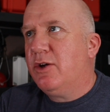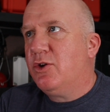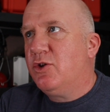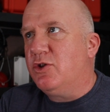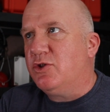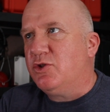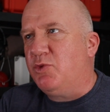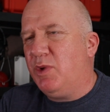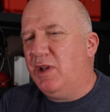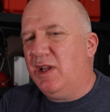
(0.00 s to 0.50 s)

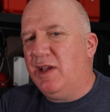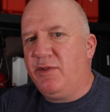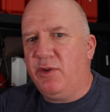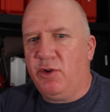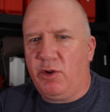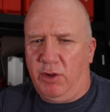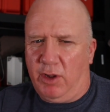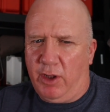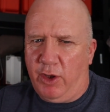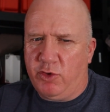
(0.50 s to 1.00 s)
because we live in
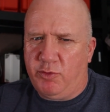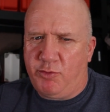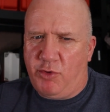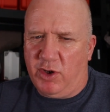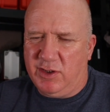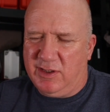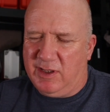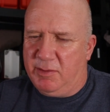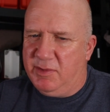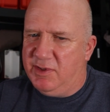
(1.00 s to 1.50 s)
close
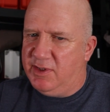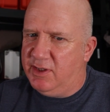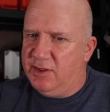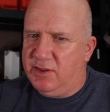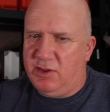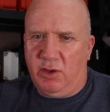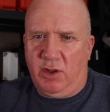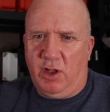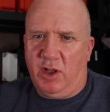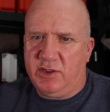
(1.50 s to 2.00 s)
proximity
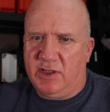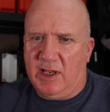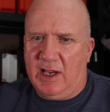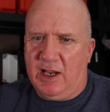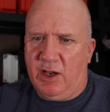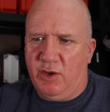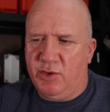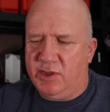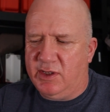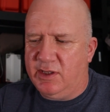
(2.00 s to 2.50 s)
to lots of
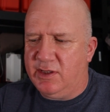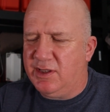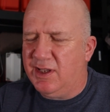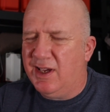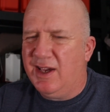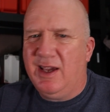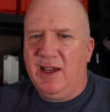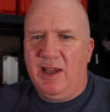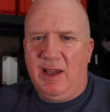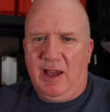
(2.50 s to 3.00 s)
houses,
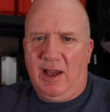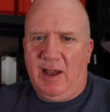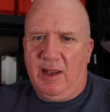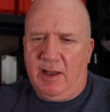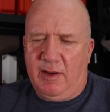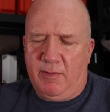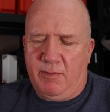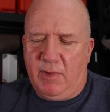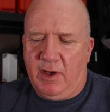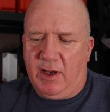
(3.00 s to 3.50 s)

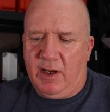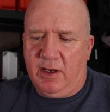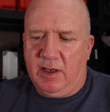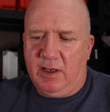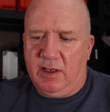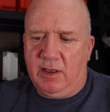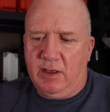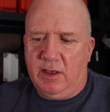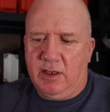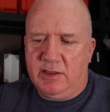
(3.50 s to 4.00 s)
and
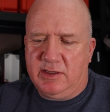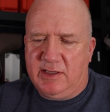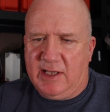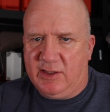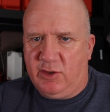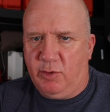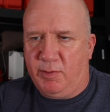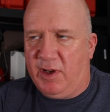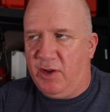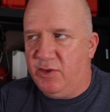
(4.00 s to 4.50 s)
my
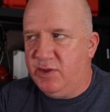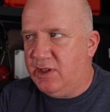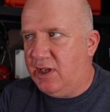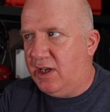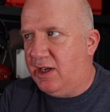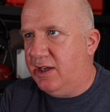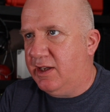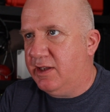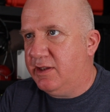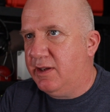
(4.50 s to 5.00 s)
setup
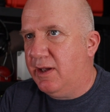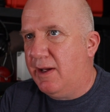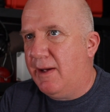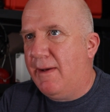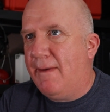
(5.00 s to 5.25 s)
outside,